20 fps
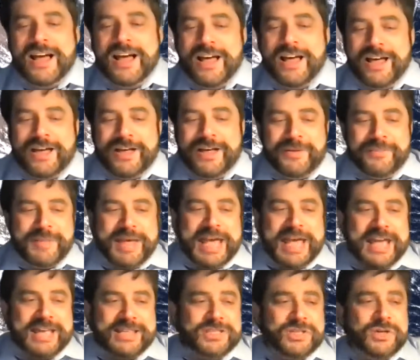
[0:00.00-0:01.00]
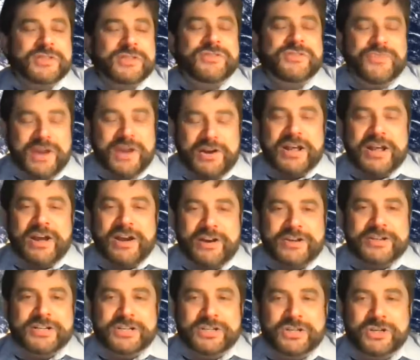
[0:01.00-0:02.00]
Um, and so it's very
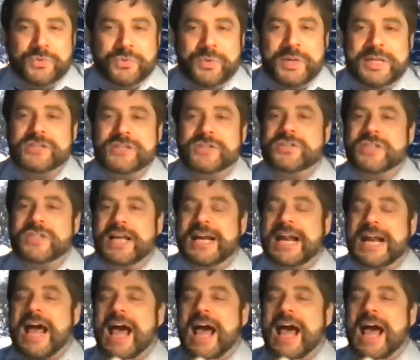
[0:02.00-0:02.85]
hard to do research on it.